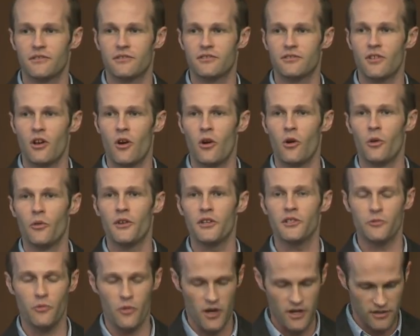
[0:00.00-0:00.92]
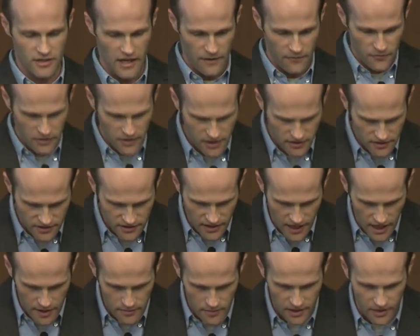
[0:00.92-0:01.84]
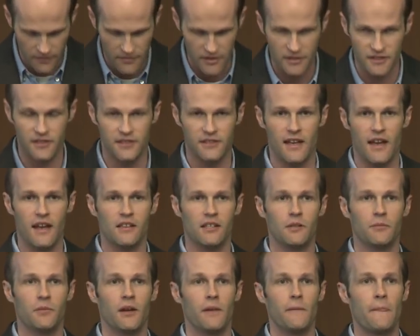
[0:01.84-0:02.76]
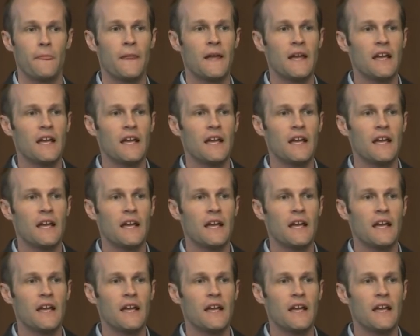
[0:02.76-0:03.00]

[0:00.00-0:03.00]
So this was, I forget the timing of this exactly, but